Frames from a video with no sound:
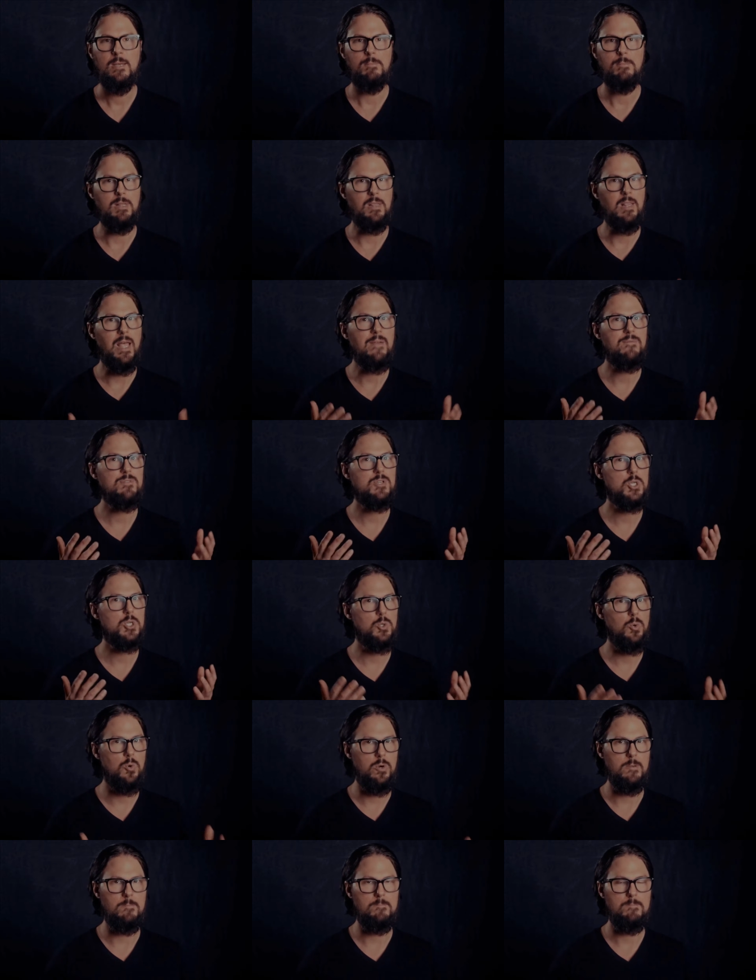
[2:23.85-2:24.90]
But life's
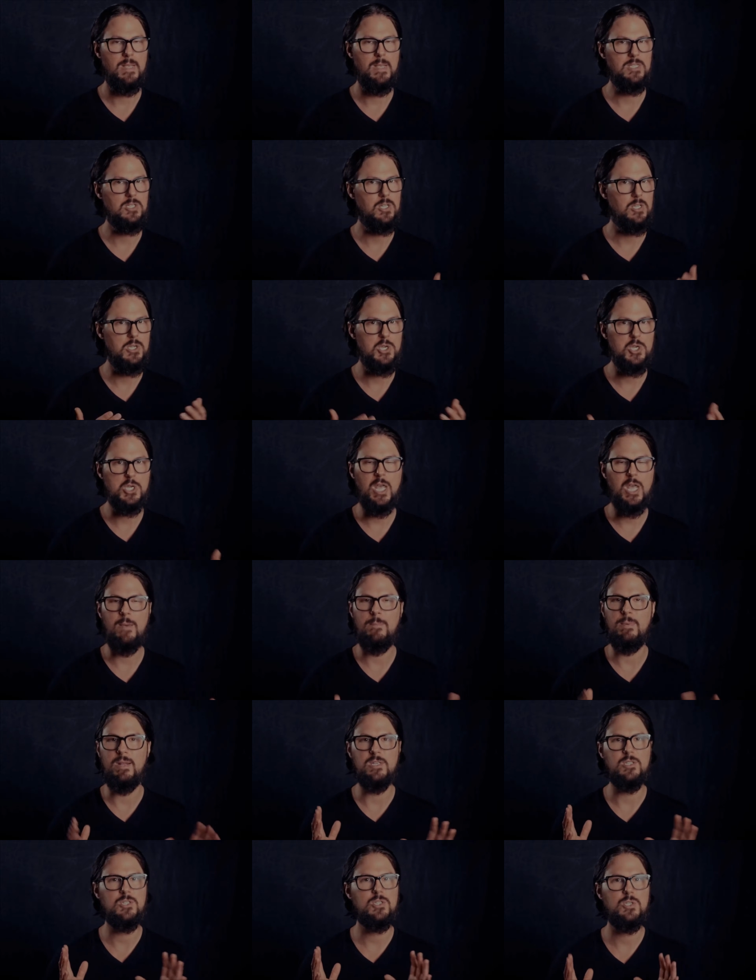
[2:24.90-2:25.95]
short. It's cliche,
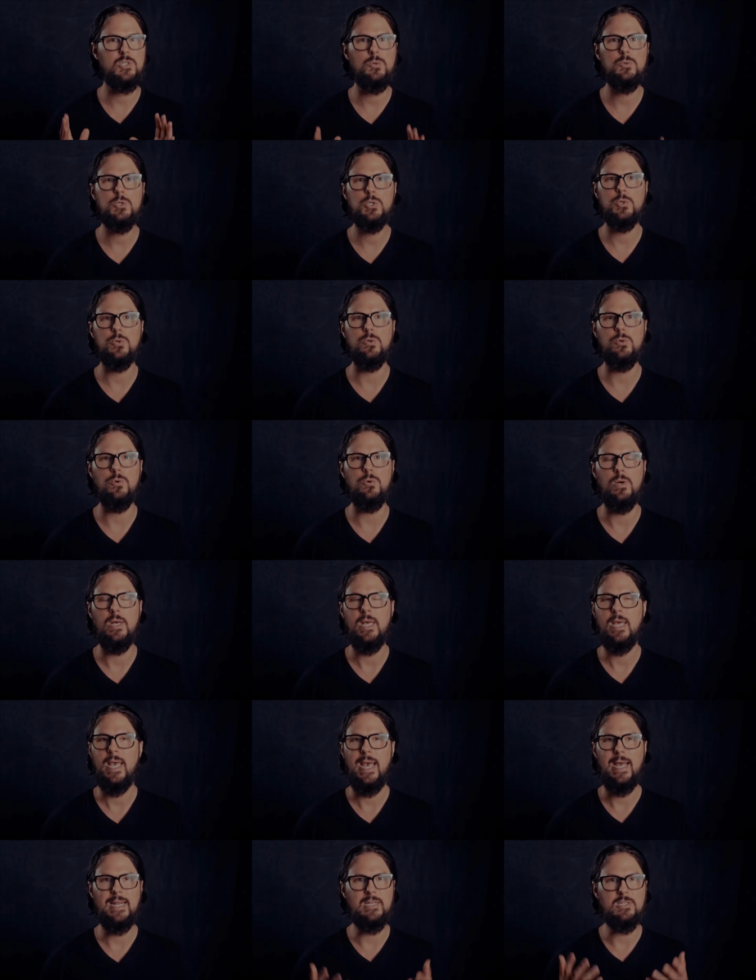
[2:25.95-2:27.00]
but it's so true.
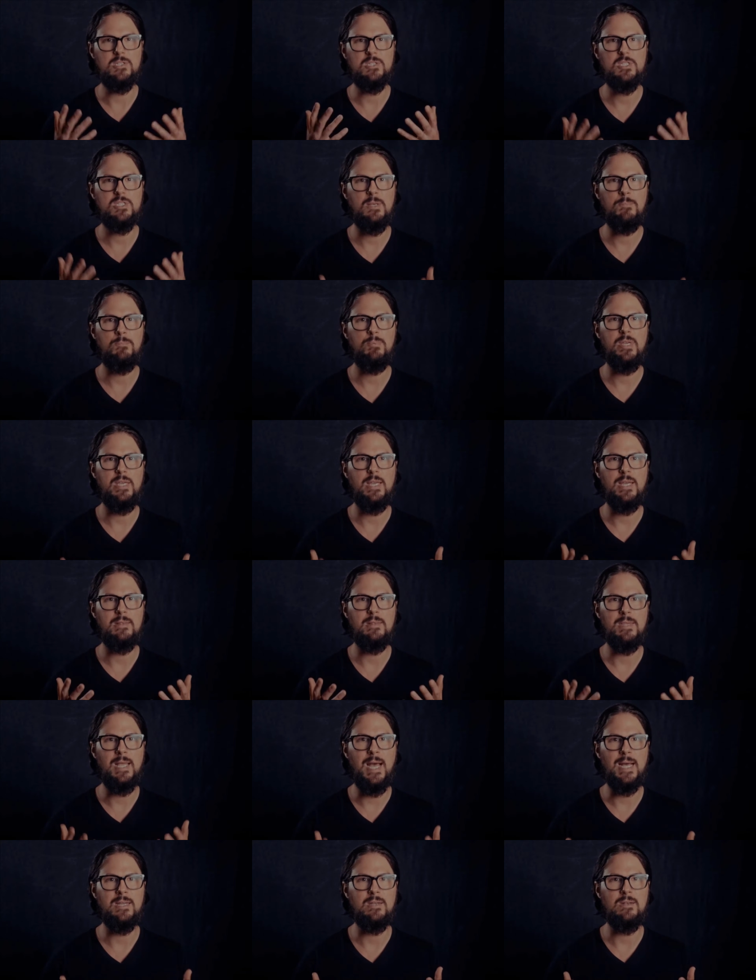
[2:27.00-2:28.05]
And it's simply
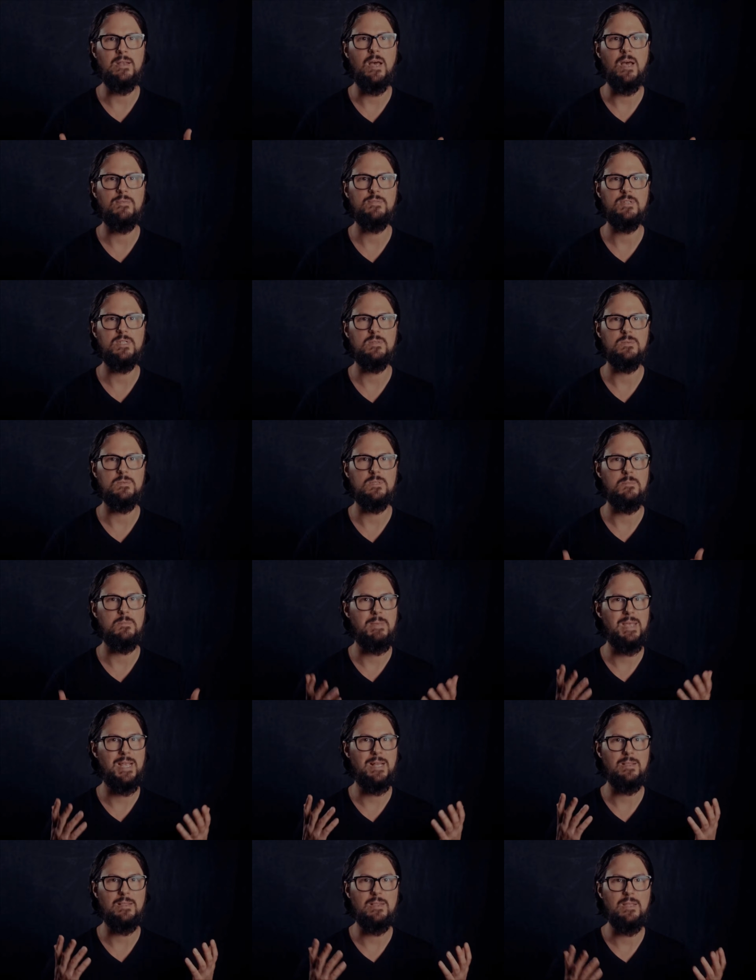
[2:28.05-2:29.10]
not enough to, to
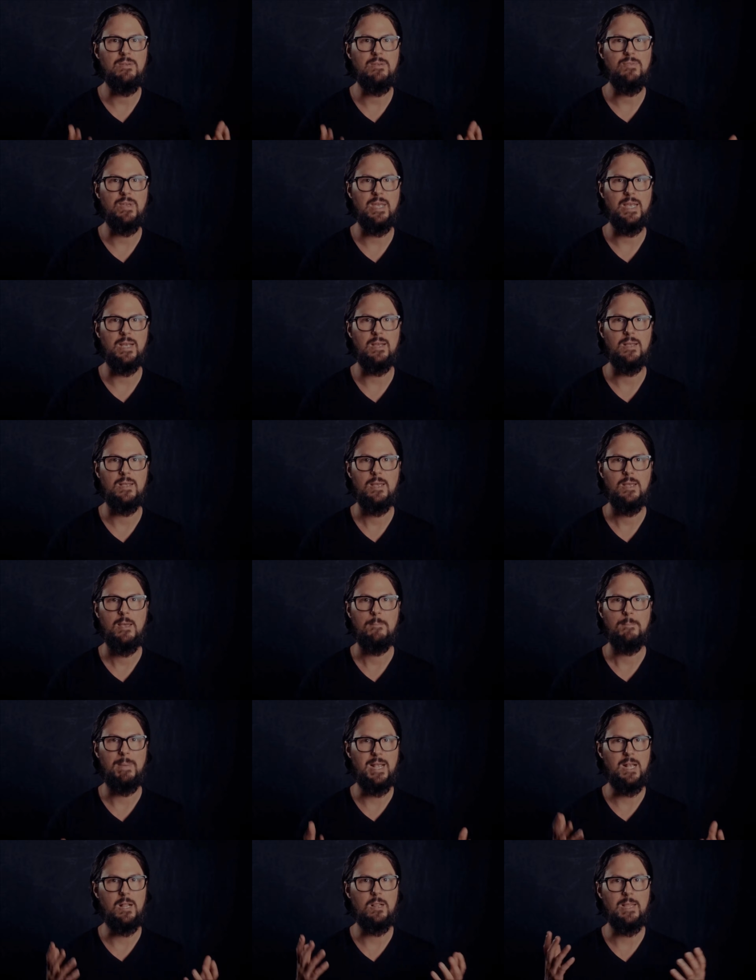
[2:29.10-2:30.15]
make a living
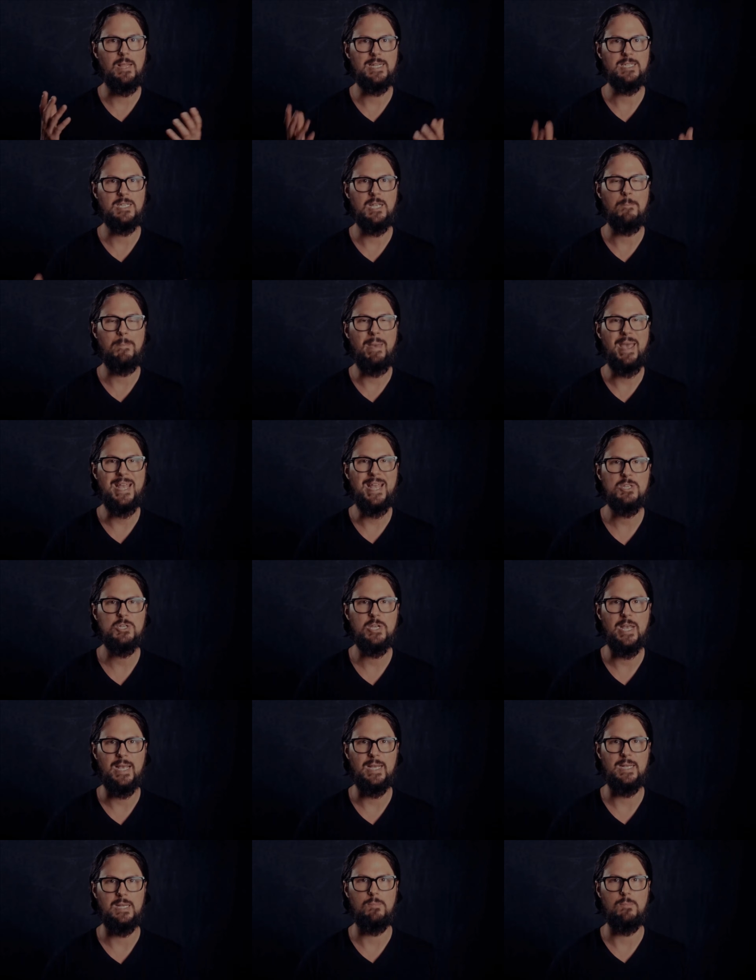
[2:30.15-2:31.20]
by collecting a
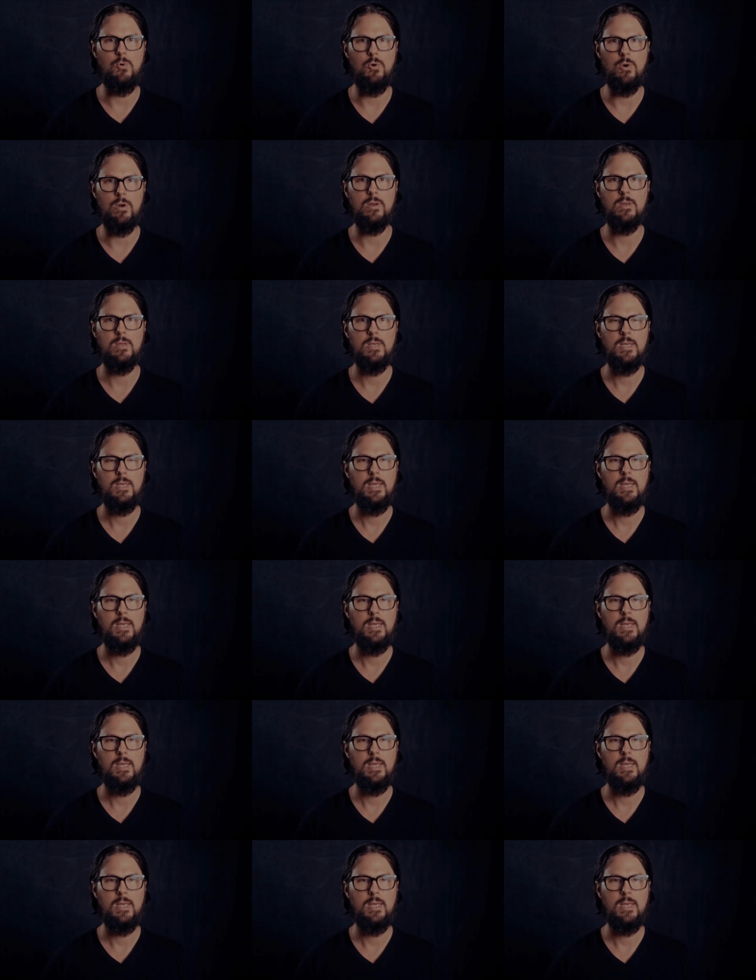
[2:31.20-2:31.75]
paycheck anymore,